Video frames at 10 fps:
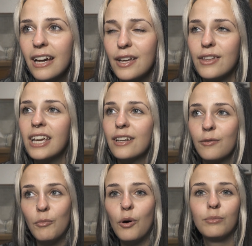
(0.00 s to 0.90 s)
I think at
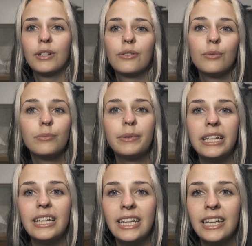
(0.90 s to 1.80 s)
the moment will
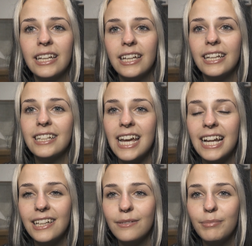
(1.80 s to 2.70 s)
be
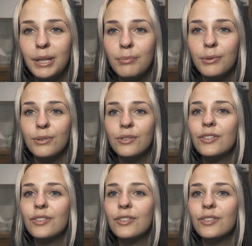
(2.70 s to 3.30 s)
Italian people,